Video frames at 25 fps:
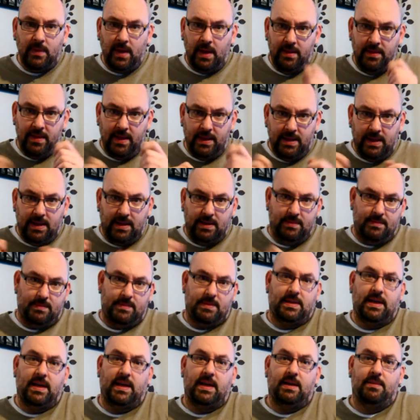and then you
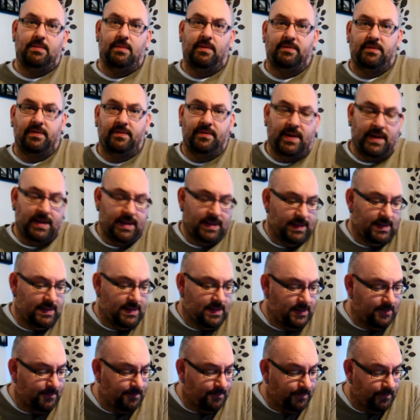take them off the
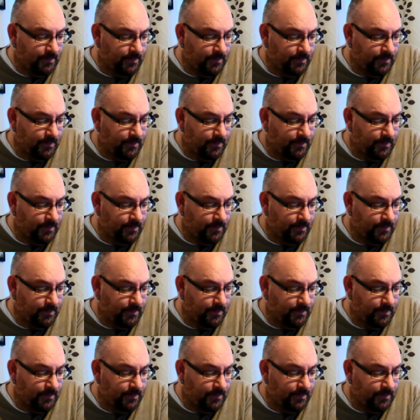vines.